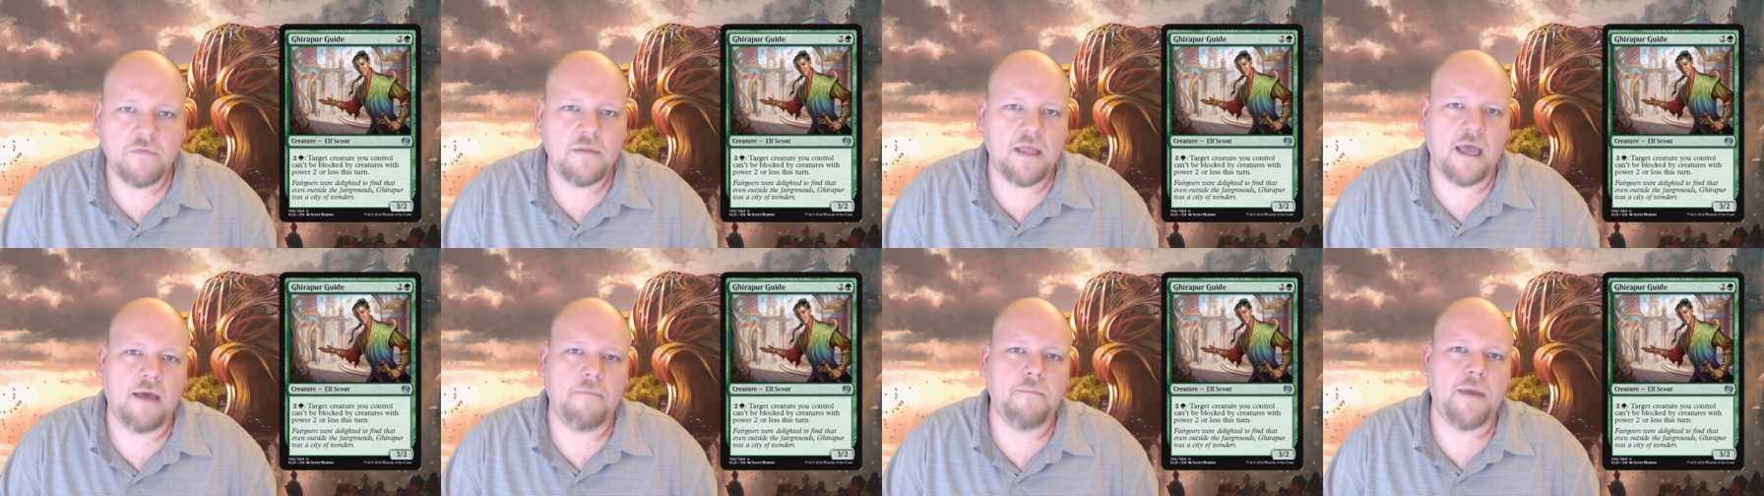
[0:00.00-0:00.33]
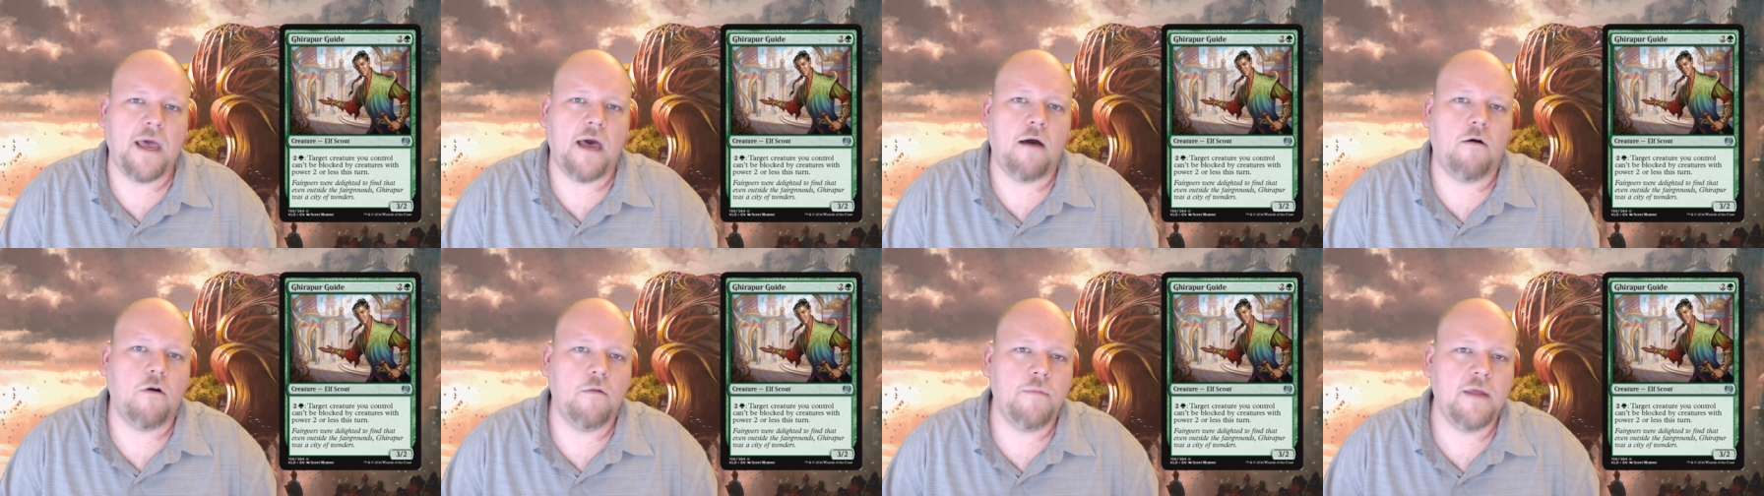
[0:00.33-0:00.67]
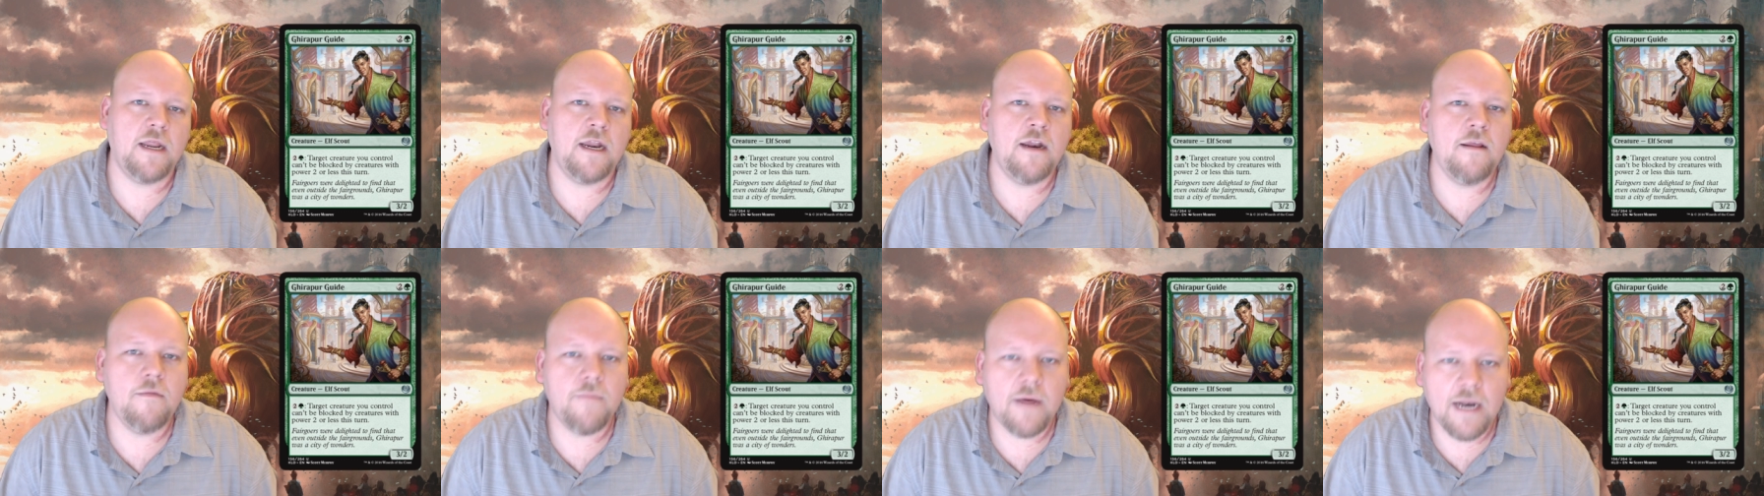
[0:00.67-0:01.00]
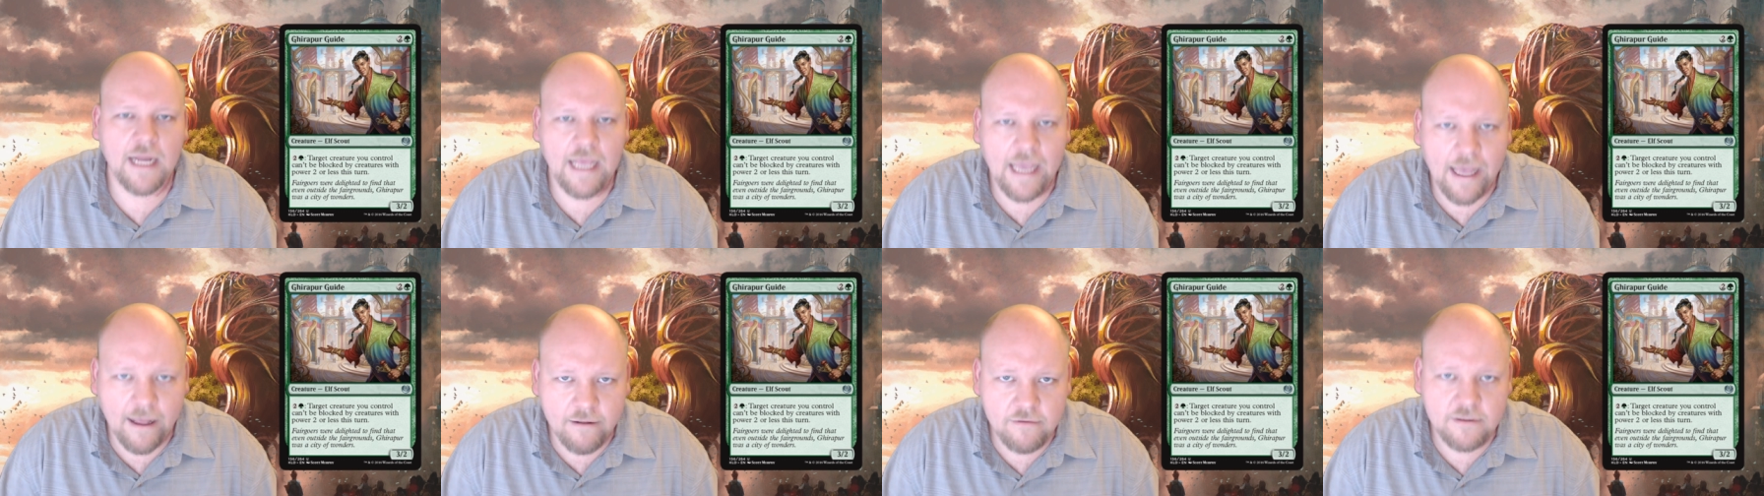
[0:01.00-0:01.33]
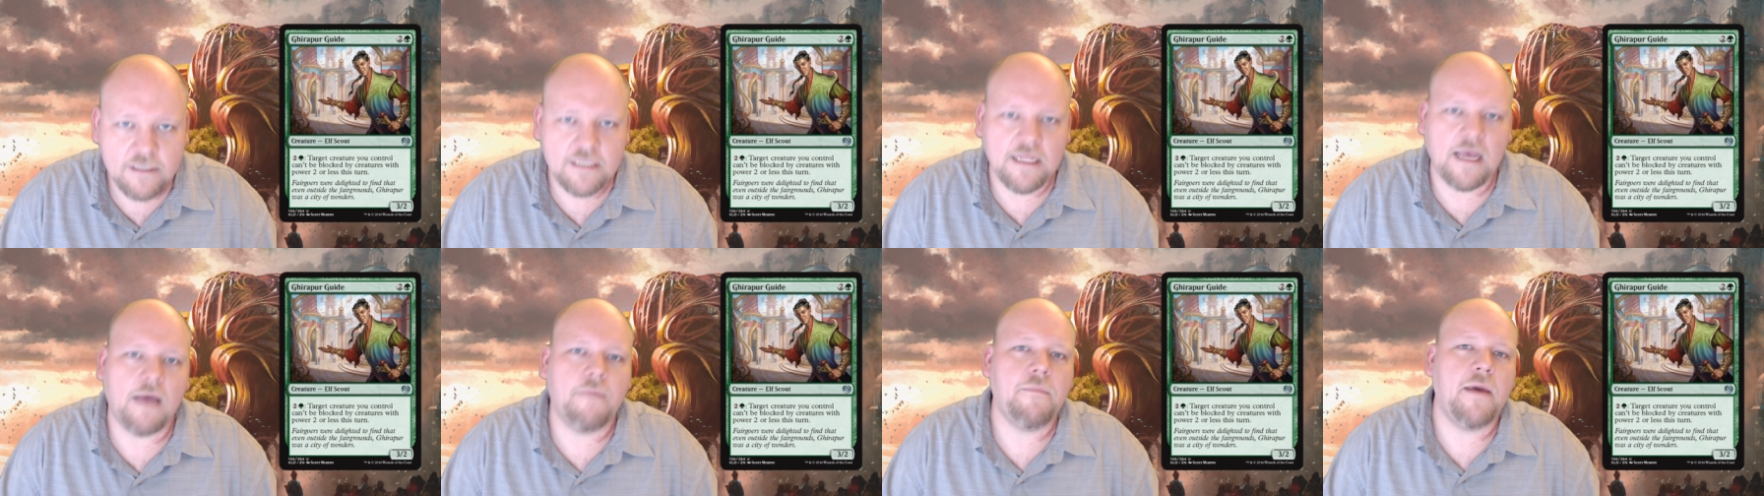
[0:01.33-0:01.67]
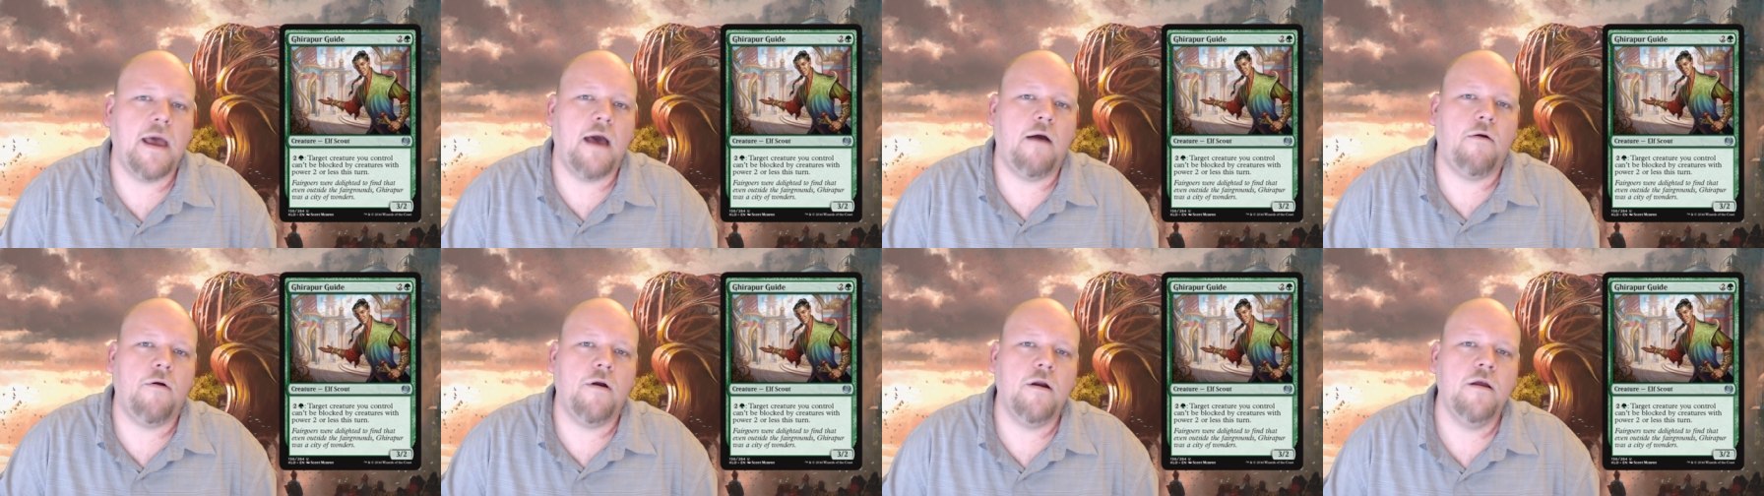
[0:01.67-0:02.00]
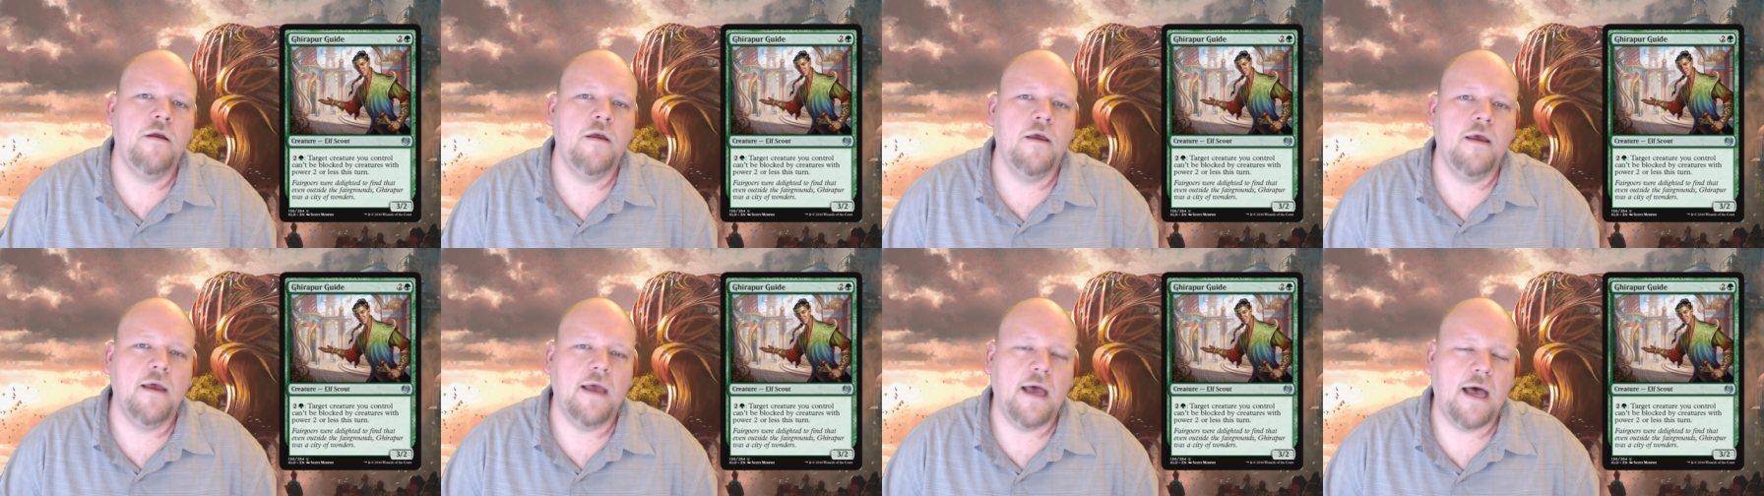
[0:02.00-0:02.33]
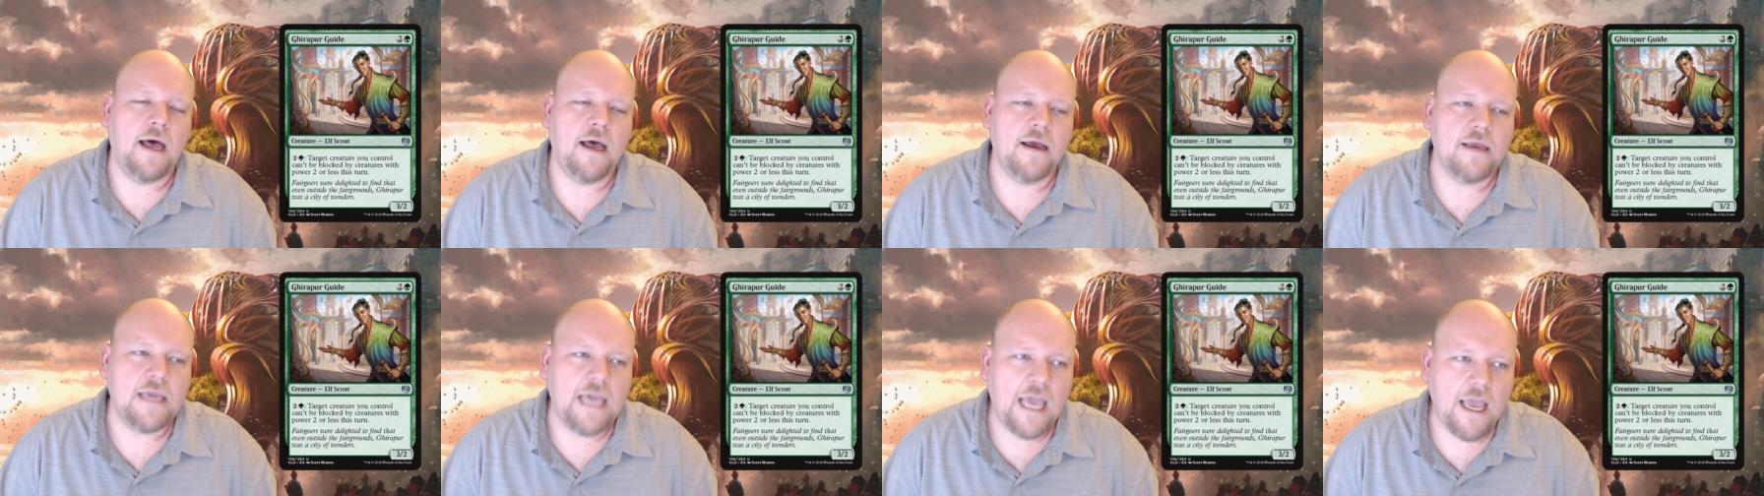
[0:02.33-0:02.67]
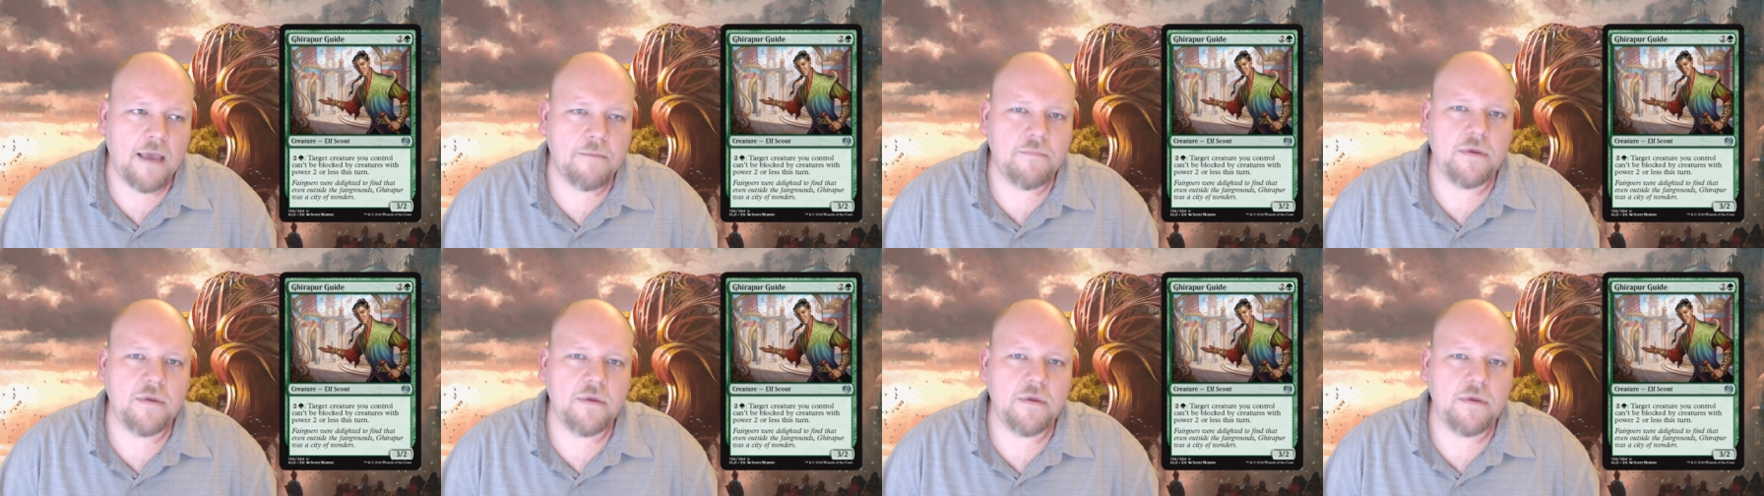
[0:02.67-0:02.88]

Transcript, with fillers: that power but anybody else that power uh, can